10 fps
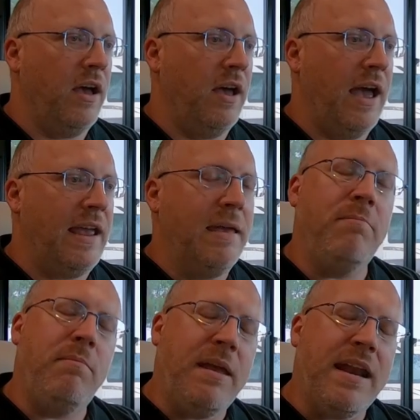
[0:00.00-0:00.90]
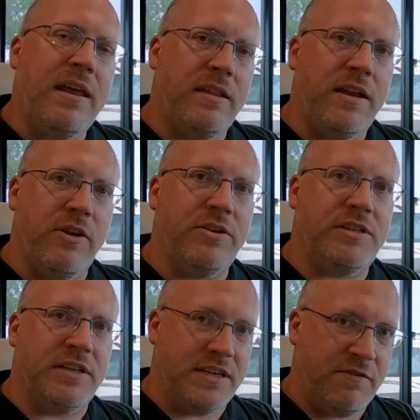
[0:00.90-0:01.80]
I immediately
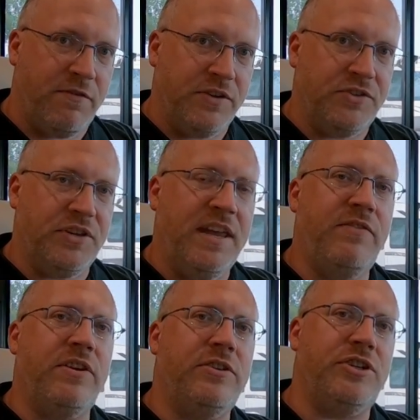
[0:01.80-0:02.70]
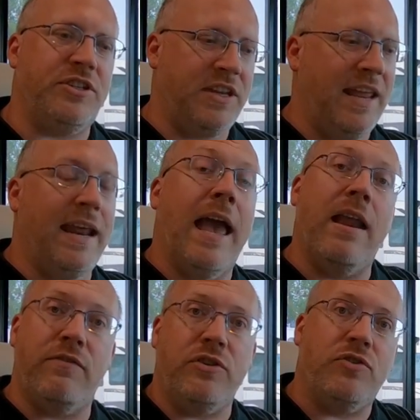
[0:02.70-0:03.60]
noticed a difference, even just getting
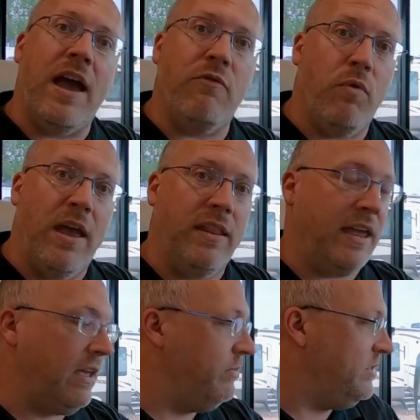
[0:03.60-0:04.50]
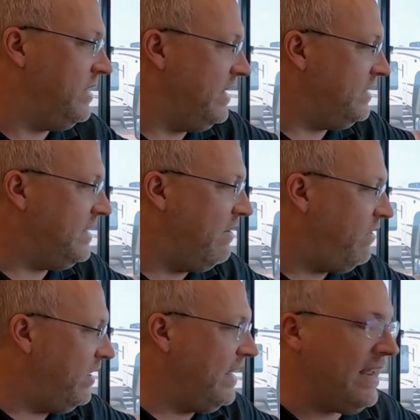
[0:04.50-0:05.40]
out of the driveway. Like, it's
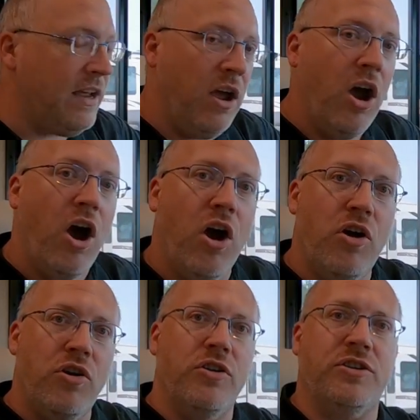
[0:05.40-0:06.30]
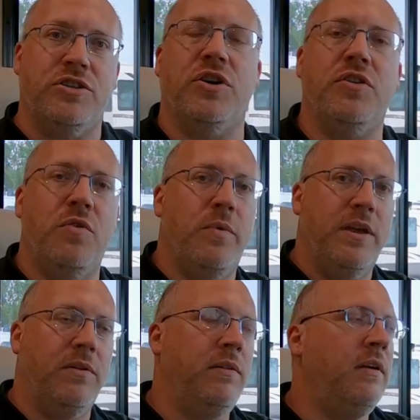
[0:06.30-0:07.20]
definitely harder to turn the
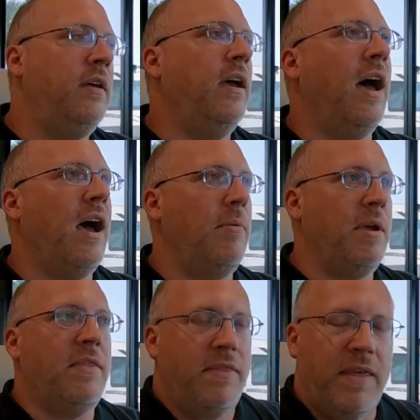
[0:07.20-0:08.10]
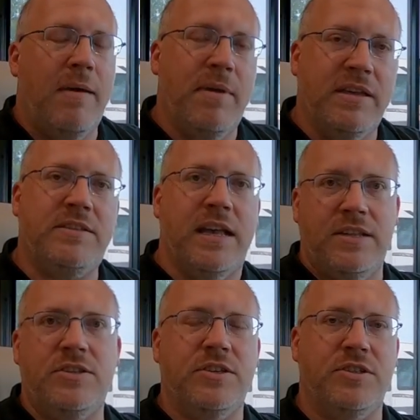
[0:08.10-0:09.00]
wheel, and that makes
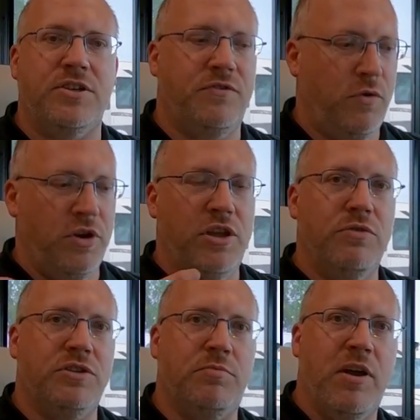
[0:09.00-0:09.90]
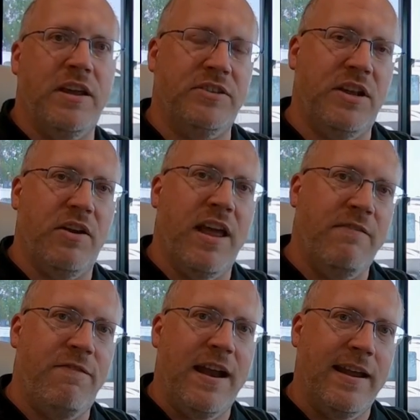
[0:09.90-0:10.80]
sense because there's four huge springs that are kind
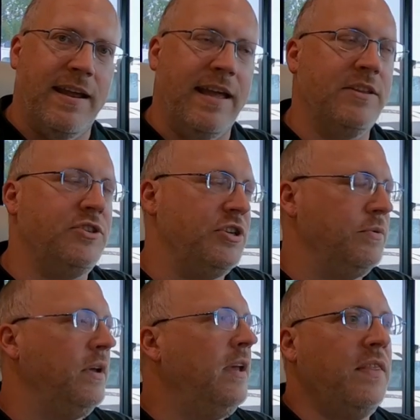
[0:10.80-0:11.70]
of fighting against you.